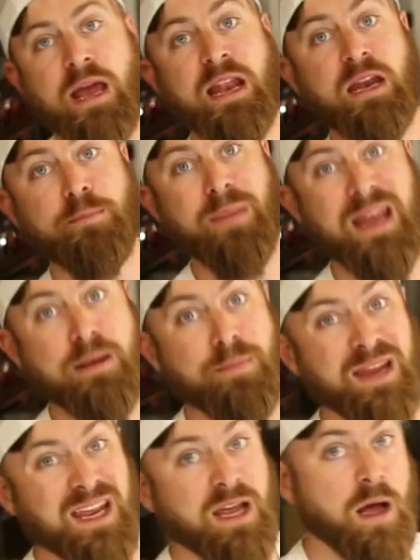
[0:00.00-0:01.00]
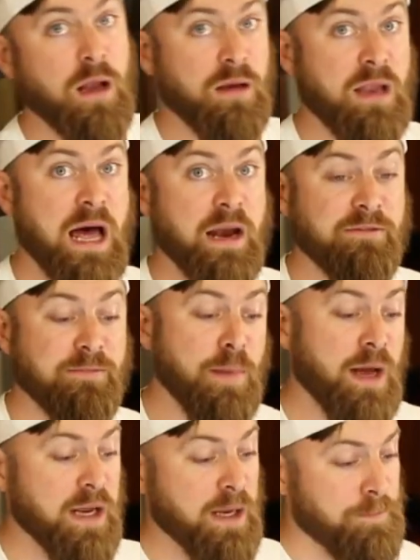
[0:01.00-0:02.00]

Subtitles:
and it made me a lot of money.